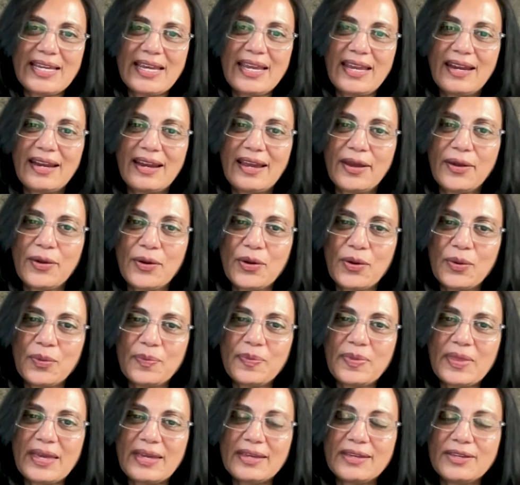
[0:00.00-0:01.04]
And I hope
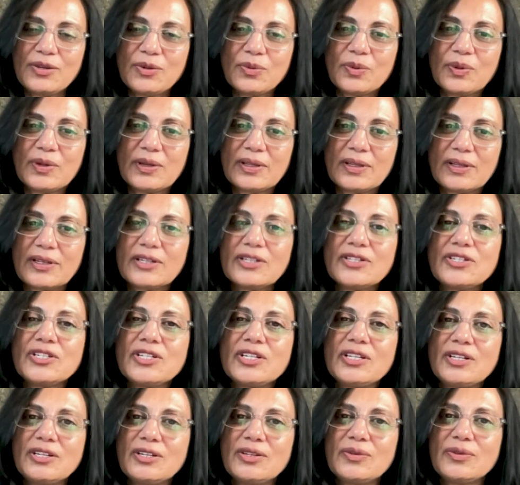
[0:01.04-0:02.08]
that you will
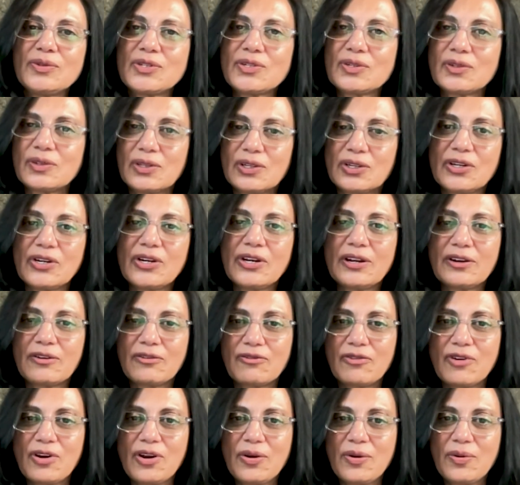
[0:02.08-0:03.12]
continue to learn and
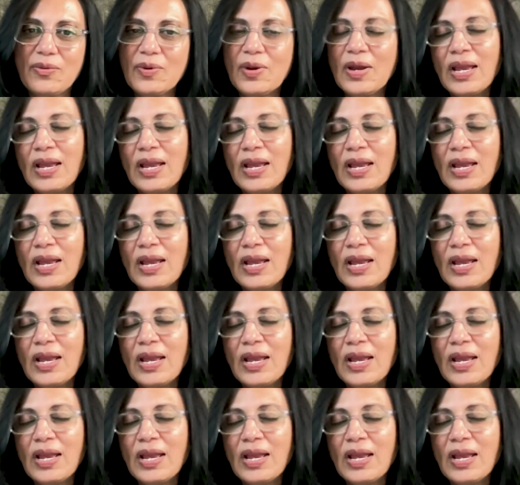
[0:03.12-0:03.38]
grow